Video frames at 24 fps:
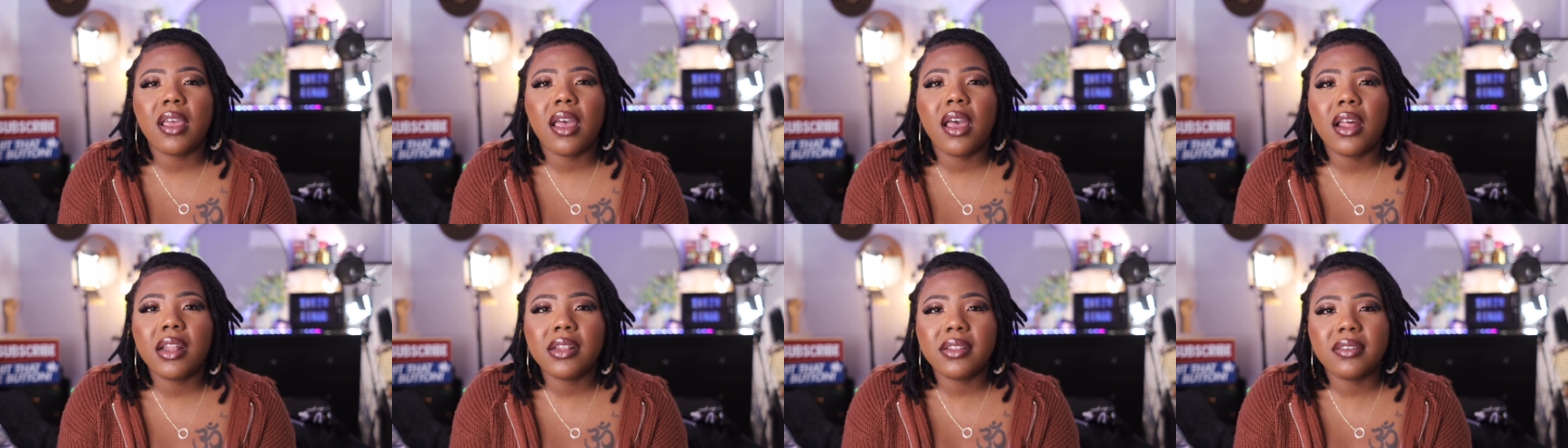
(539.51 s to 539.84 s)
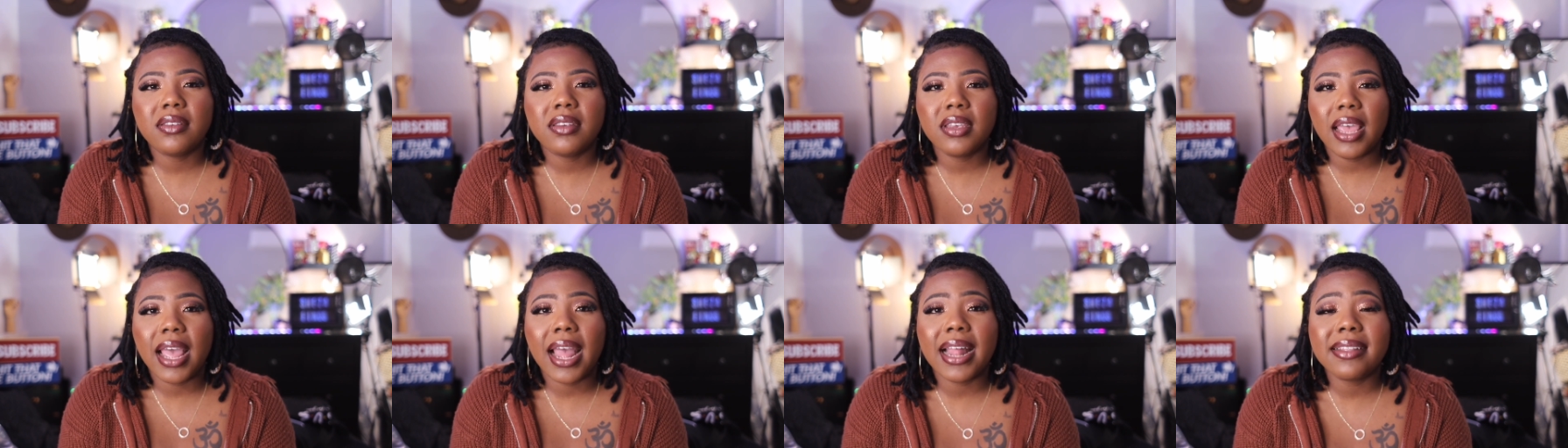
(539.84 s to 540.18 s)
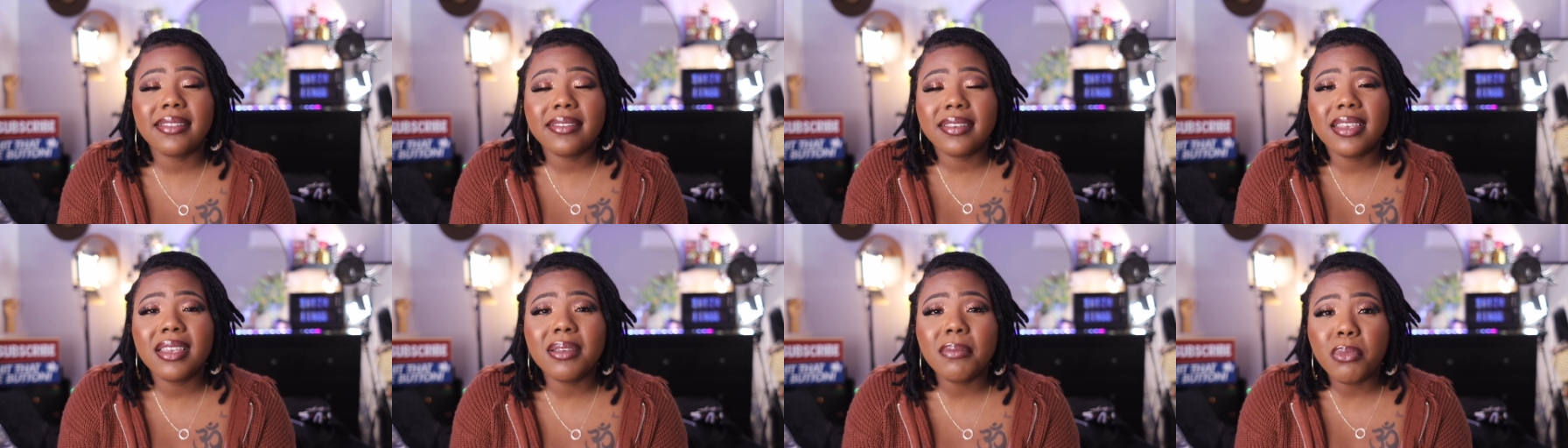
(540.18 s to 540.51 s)
at
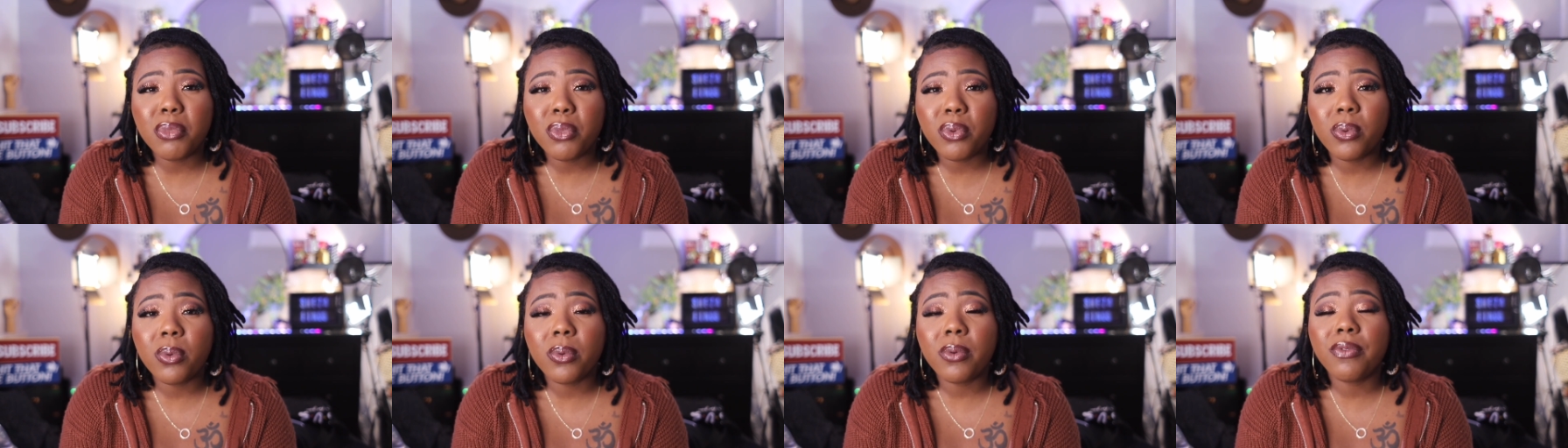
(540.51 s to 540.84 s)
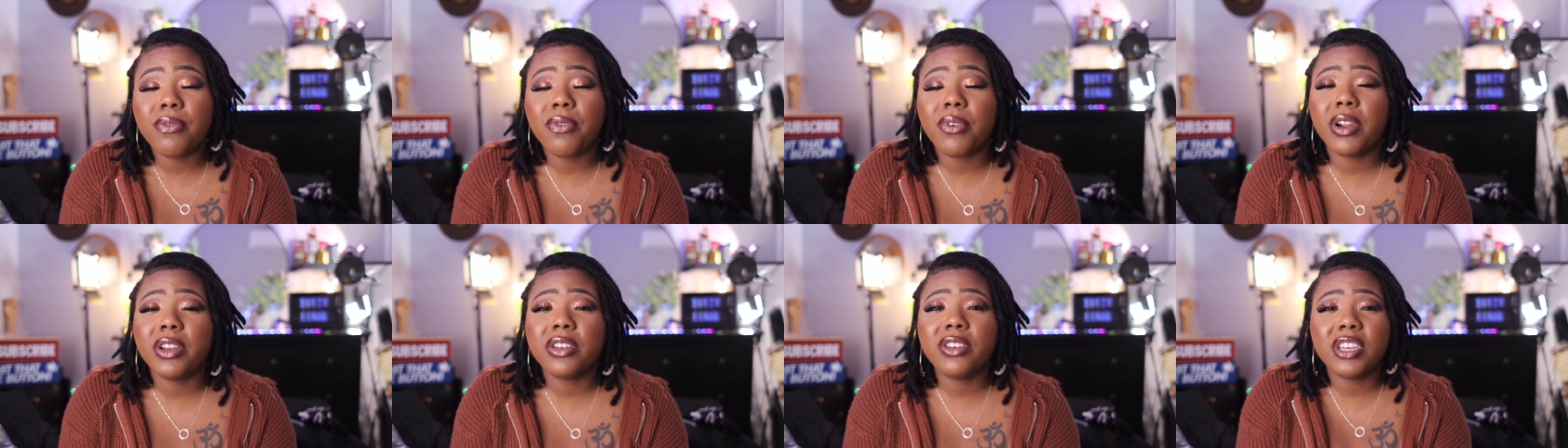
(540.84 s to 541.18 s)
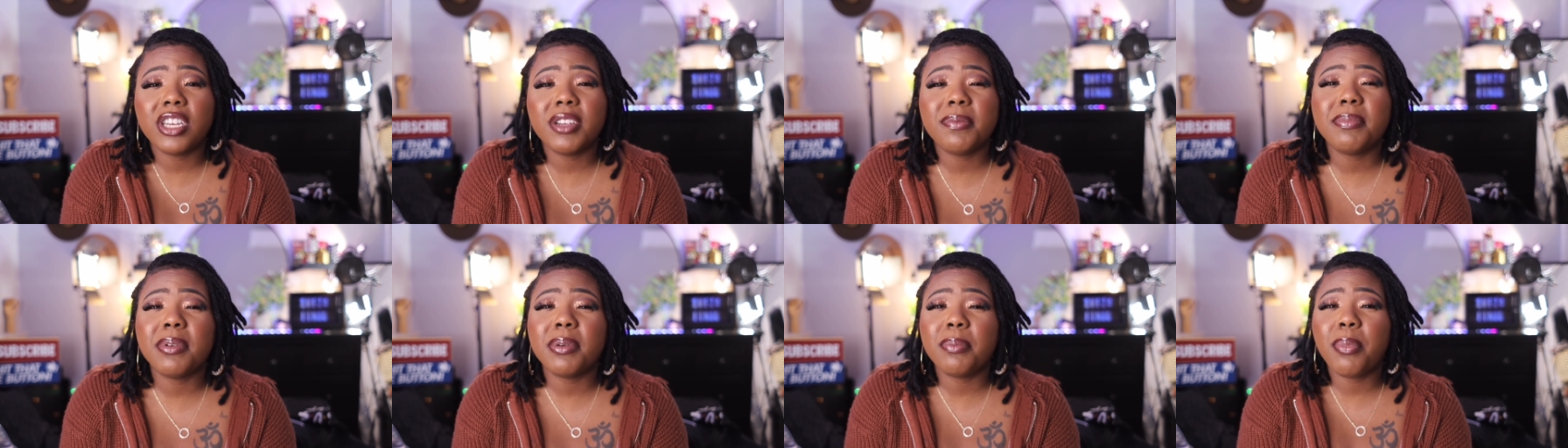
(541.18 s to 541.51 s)
TEMU for a
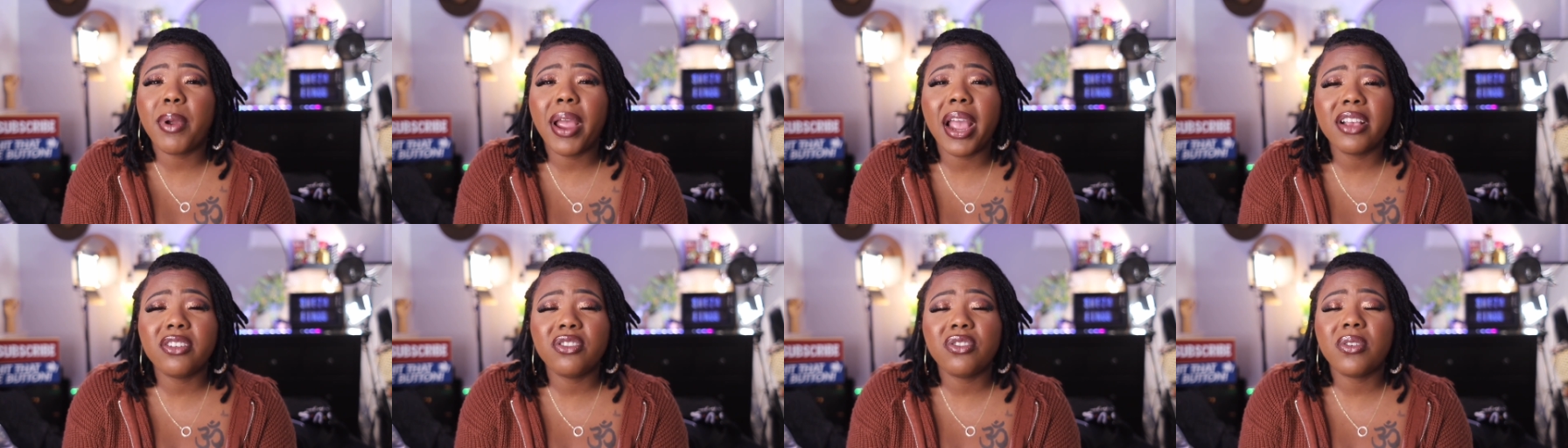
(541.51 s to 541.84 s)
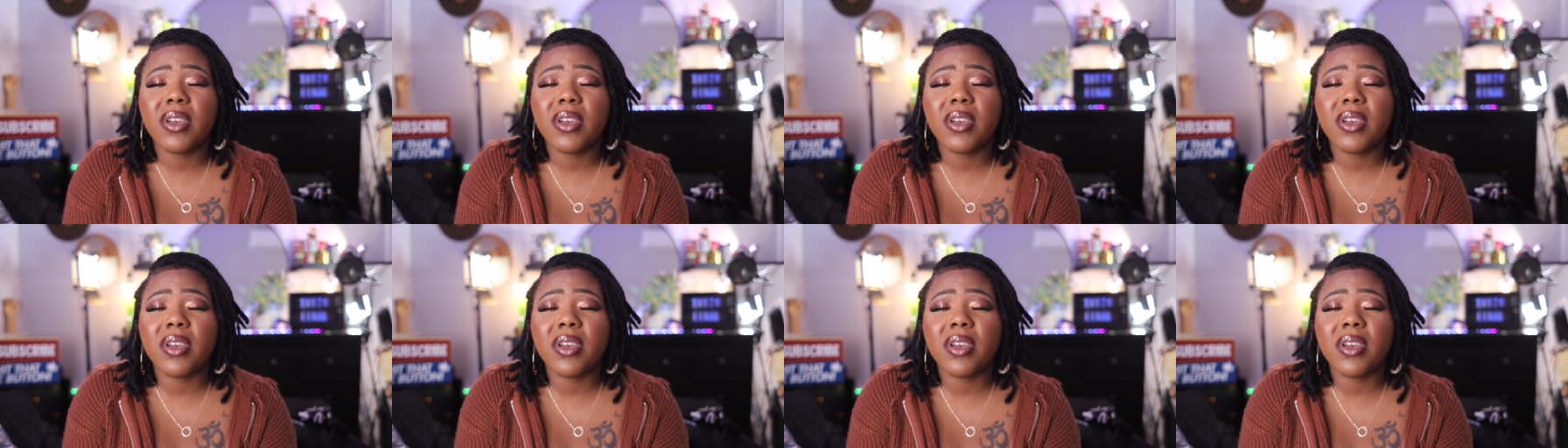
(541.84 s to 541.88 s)
cheaper price.